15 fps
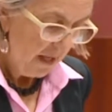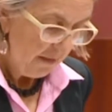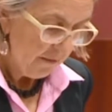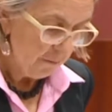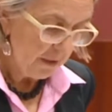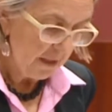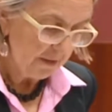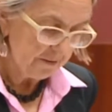
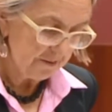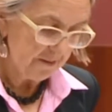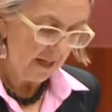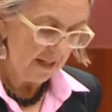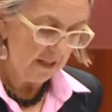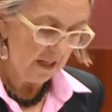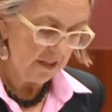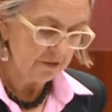the real
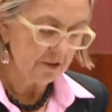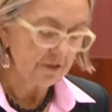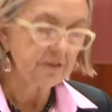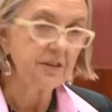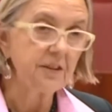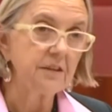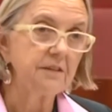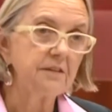estate
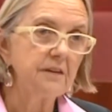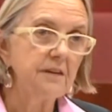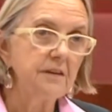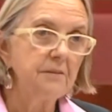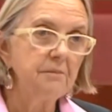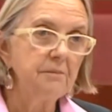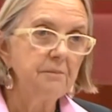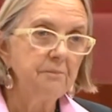agencies.
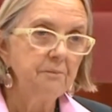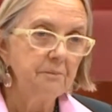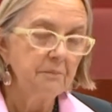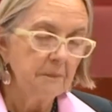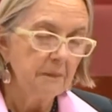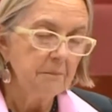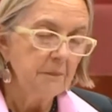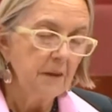
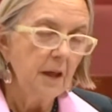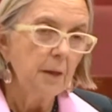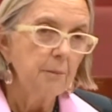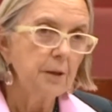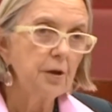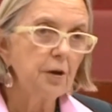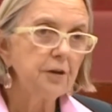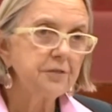
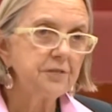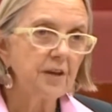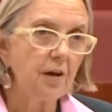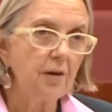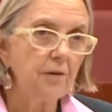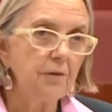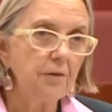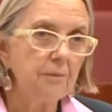But
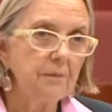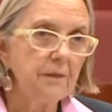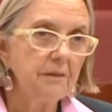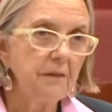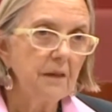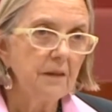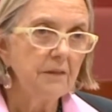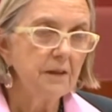also,
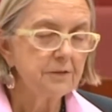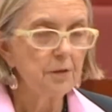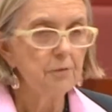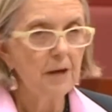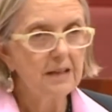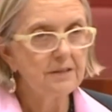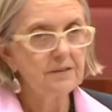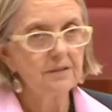there's a
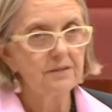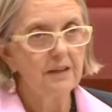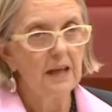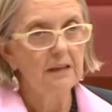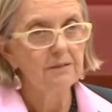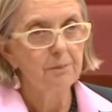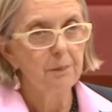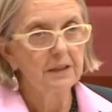racist
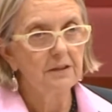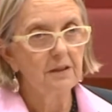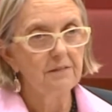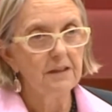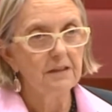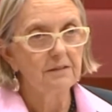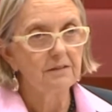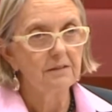aspect to
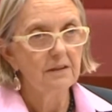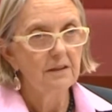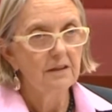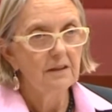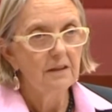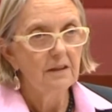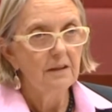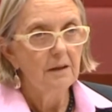this,
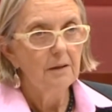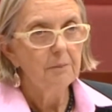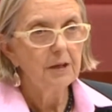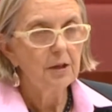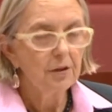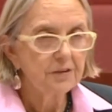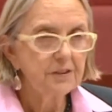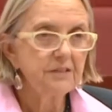
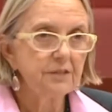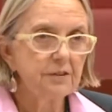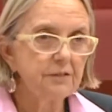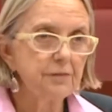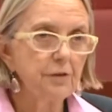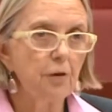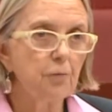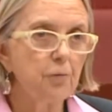because this is
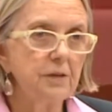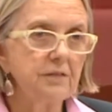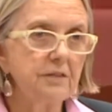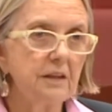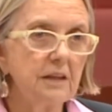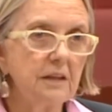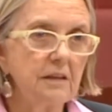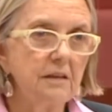dog
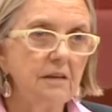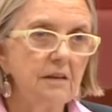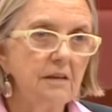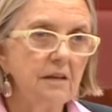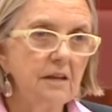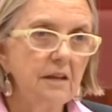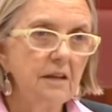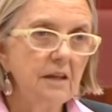whistling.
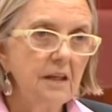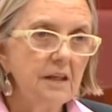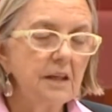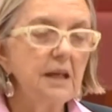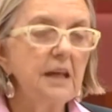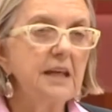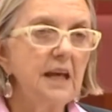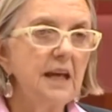You
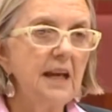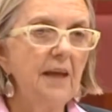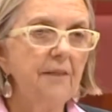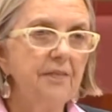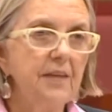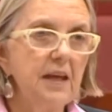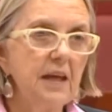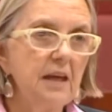can get
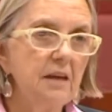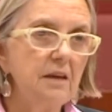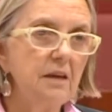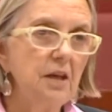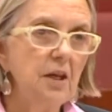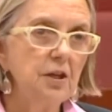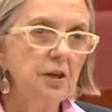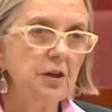out there,
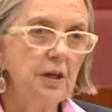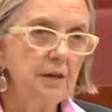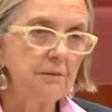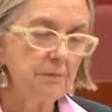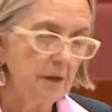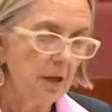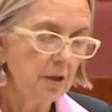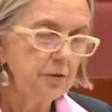you
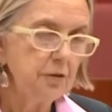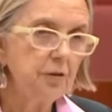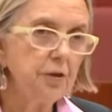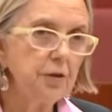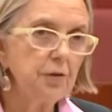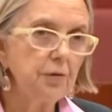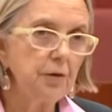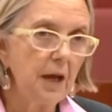can do
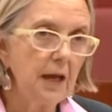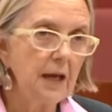your